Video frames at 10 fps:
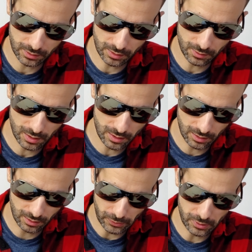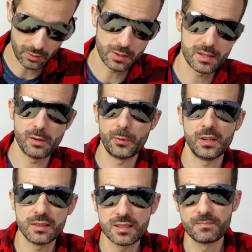degree, 2 degrees difference.